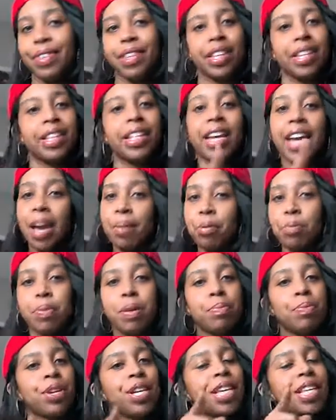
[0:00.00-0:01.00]
the camera
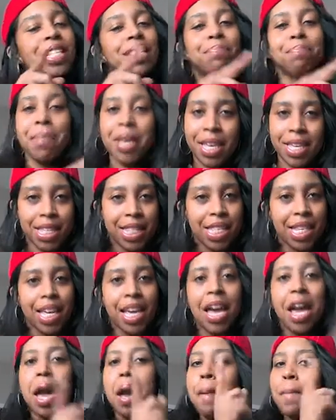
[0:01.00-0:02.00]
people is messy,
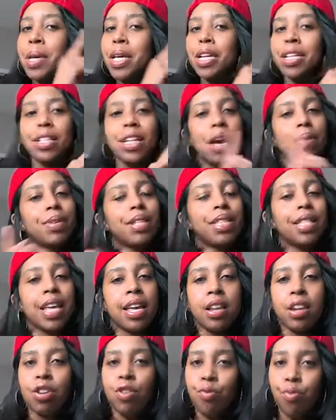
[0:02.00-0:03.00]
because I was
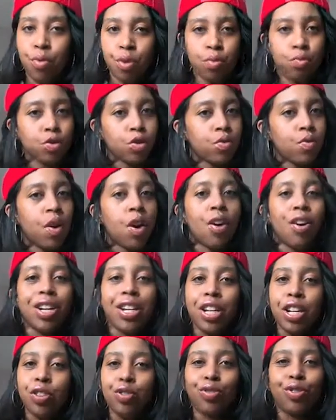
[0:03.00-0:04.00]
scanning the room, showing all the
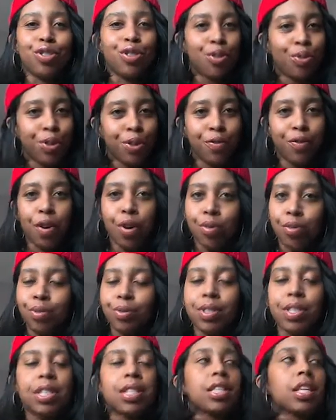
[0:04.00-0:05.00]
little dirty
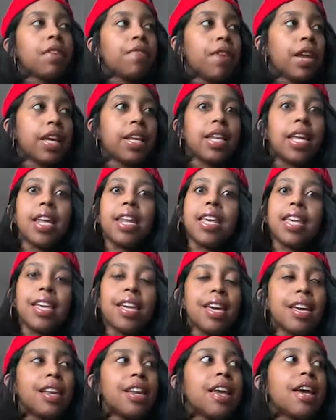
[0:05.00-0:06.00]
phones and stuff like that.
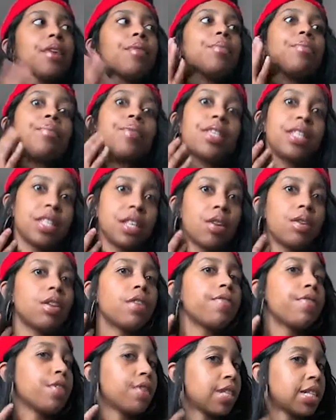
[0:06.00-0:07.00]
Again, like we saw the
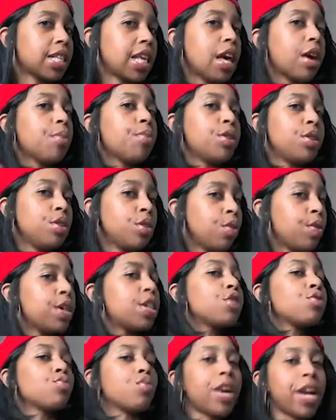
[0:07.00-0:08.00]
first time, we know
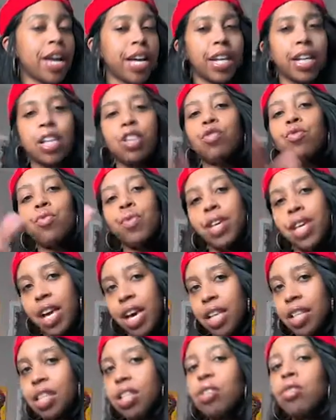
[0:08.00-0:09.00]
it's raggedy. You ain't
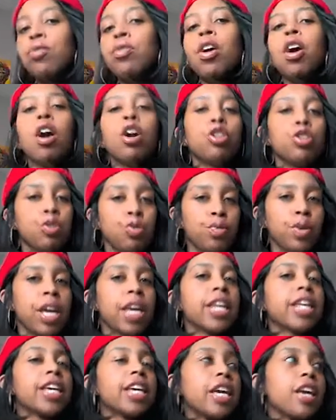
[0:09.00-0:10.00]
have to do
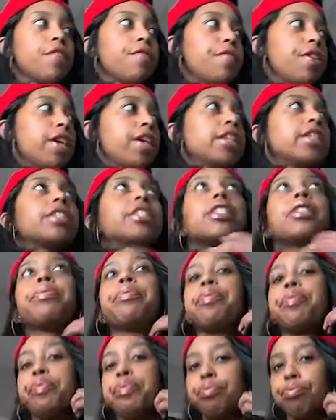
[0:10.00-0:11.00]
that again for us.
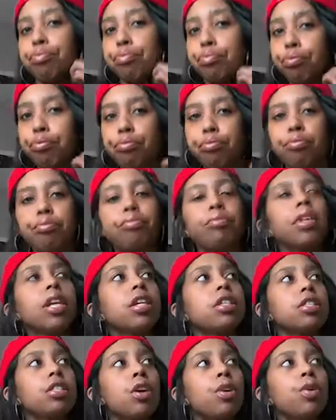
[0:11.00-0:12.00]

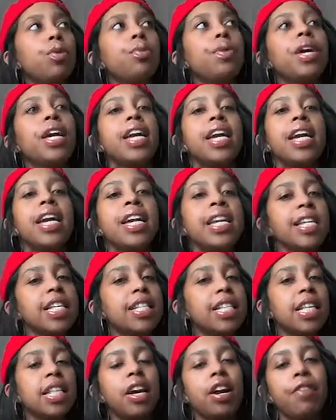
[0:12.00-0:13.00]
So Andy
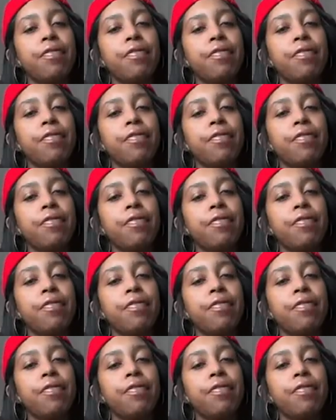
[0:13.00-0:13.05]
telling her